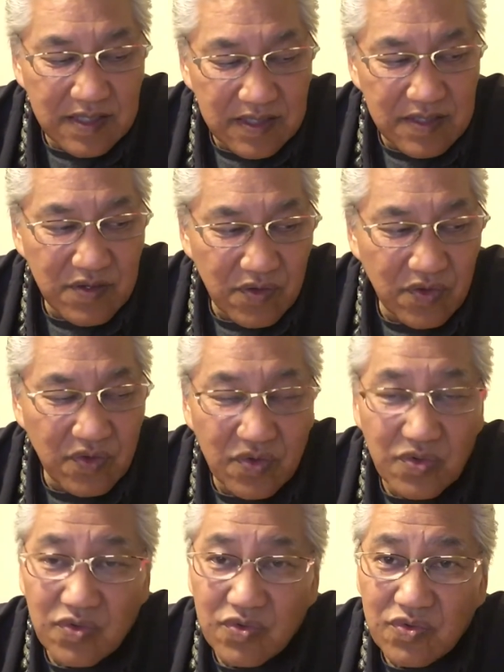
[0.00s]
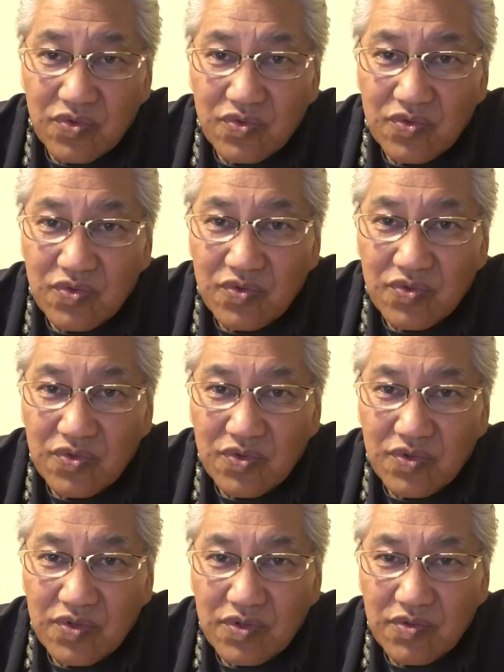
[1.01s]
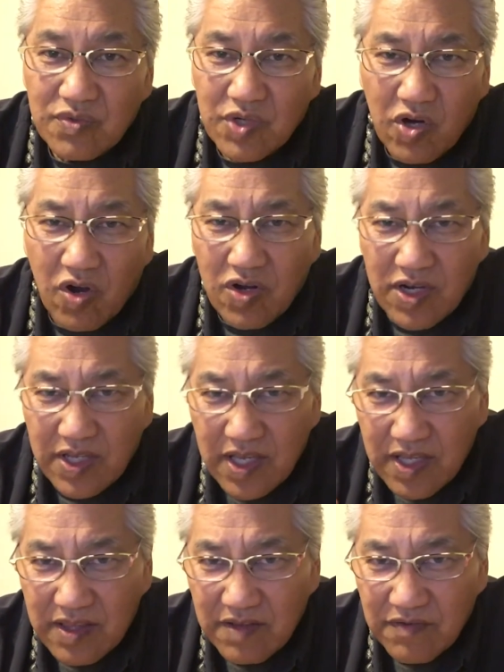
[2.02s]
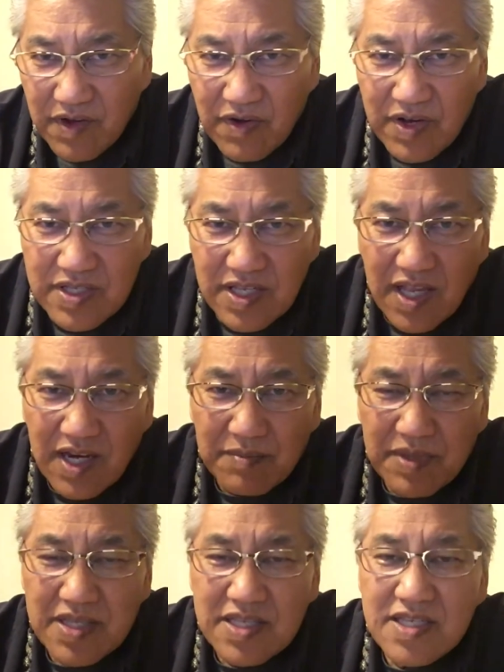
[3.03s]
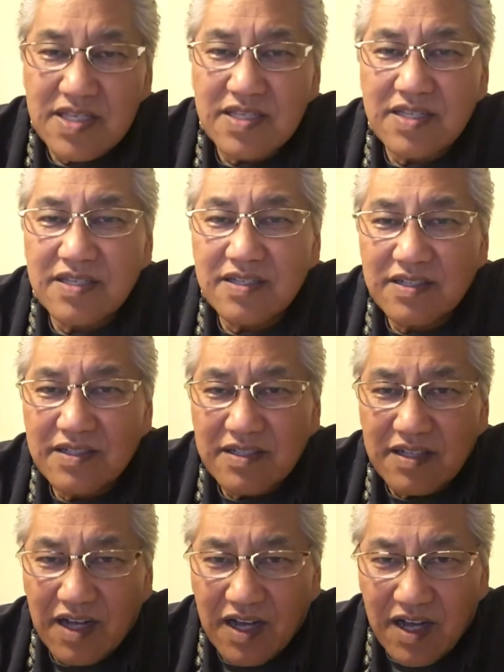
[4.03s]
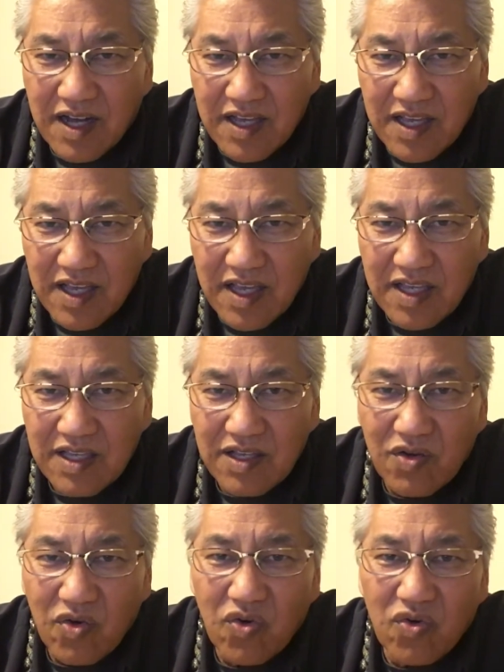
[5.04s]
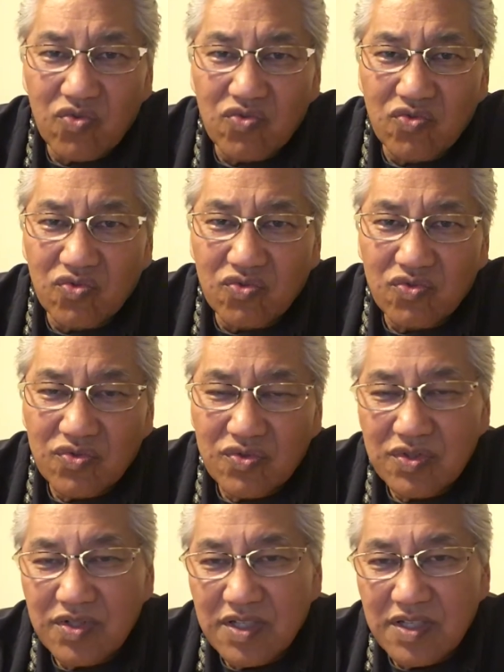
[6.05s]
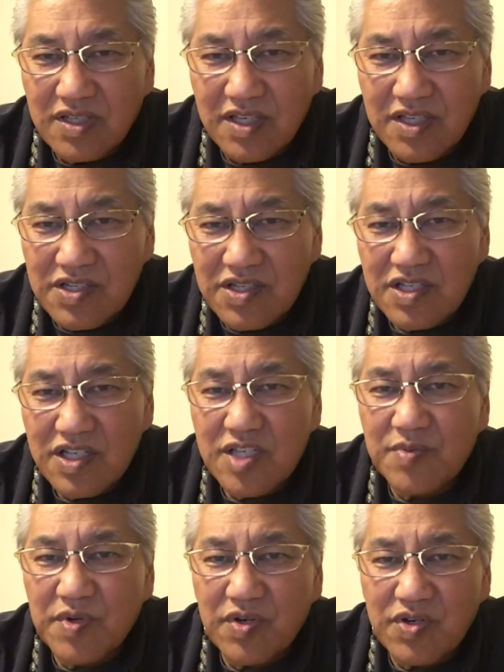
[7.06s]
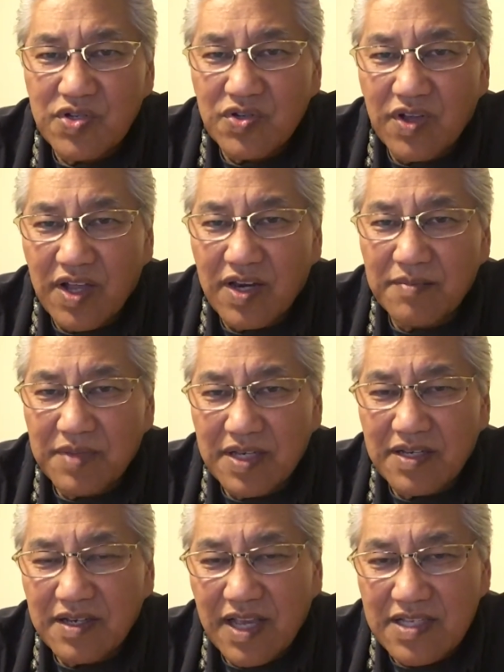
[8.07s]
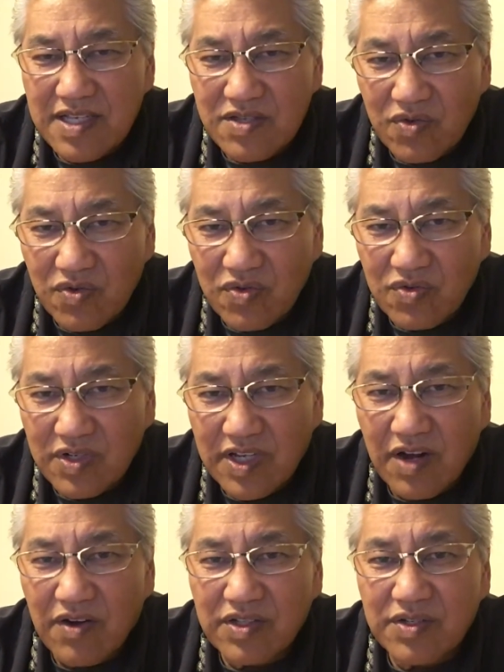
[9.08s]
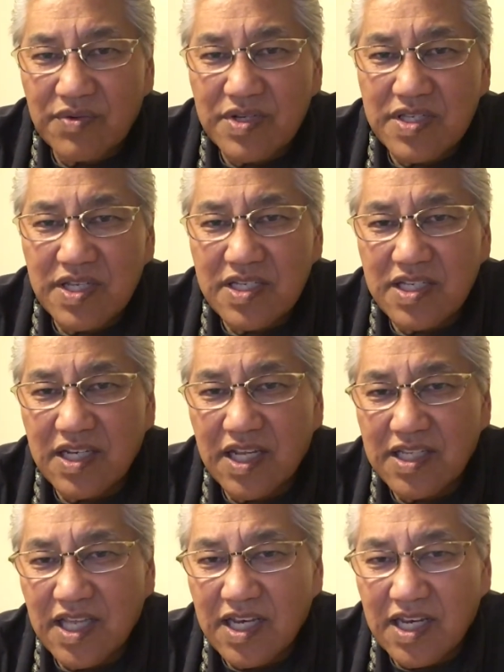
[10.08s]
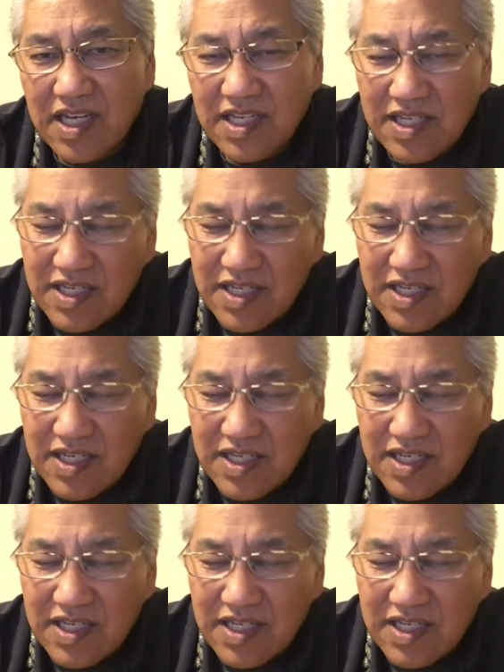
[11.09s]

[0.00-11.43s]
So recall again the various elements. A, E, O, U. Each is a spiritual element, has its own characteristics and identity.